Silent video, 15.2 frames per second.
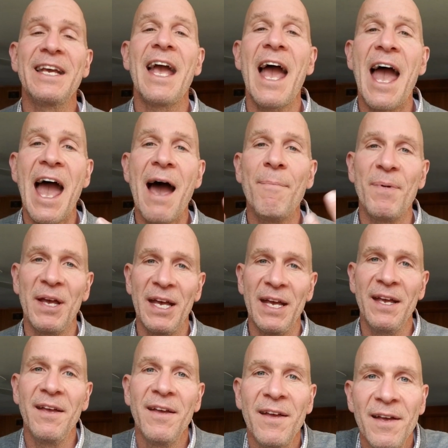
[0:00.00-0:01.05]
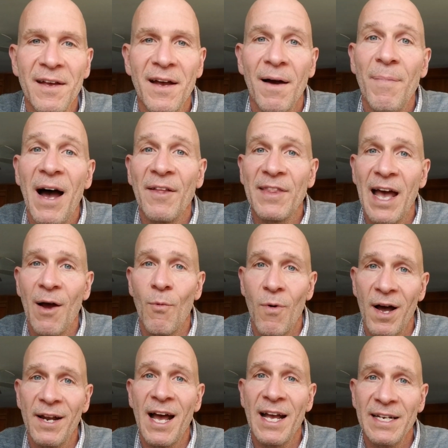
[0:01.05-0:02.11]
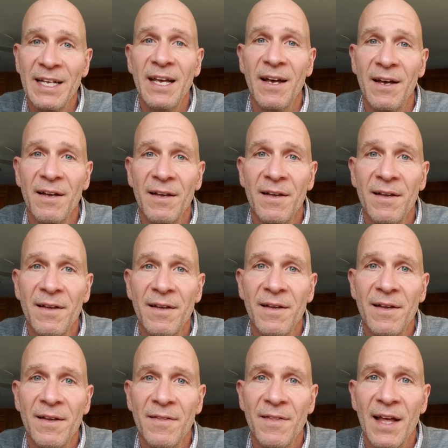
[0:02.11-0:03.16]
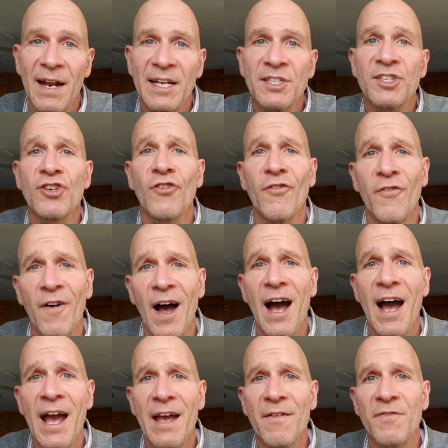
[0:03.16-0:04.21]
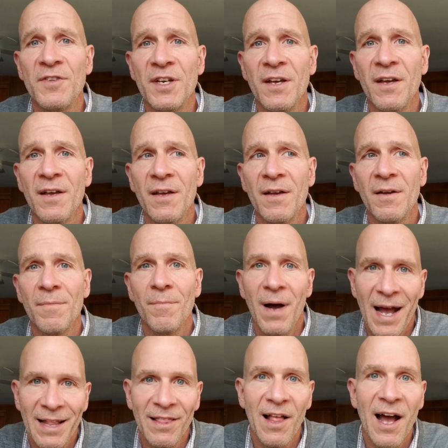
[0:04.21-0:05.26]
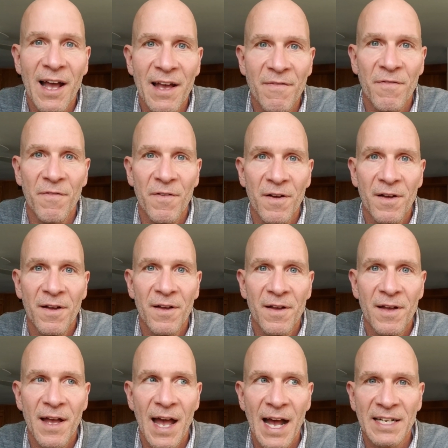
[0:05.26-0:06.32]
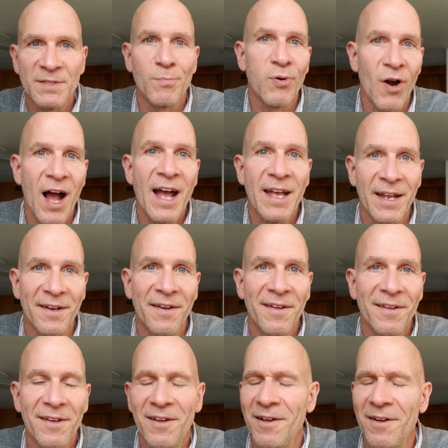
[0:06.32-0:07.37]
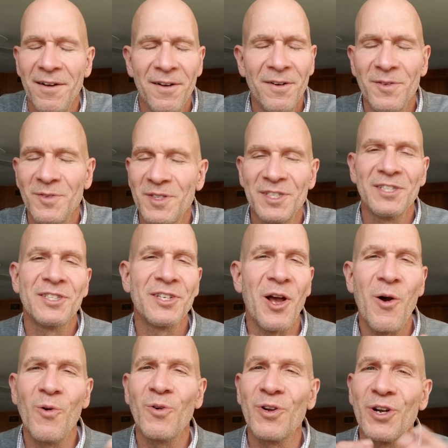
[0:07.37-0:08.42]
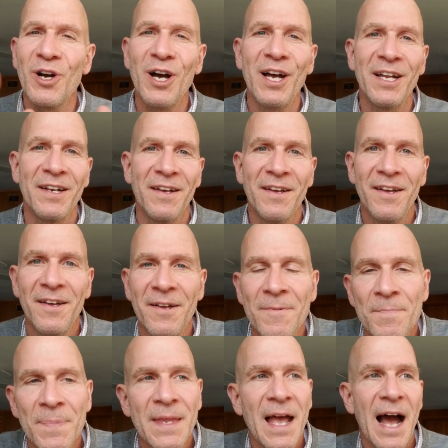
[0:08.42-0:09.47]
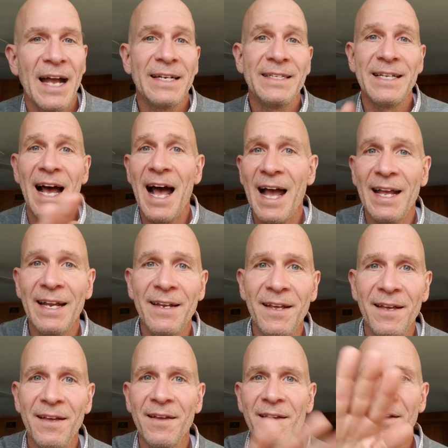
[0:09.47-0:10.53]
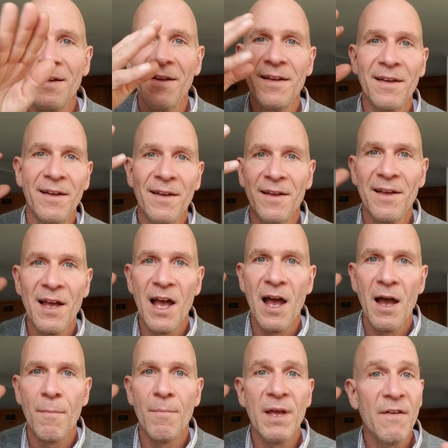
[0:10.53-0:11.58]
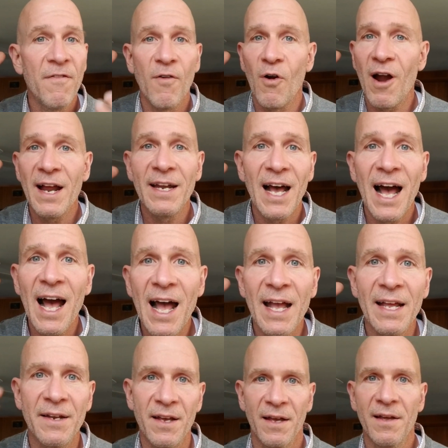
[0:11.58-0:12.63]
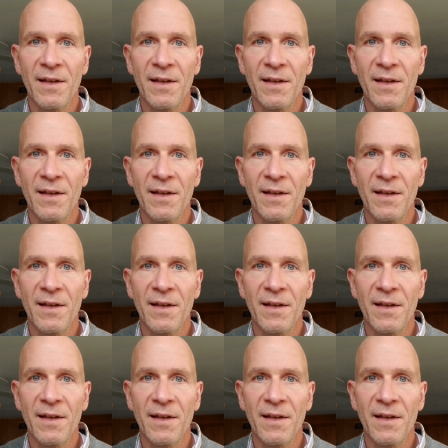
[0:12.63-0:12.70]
happy about that one idea, that I survived my life as Brian. Oh, so good. I died before I died.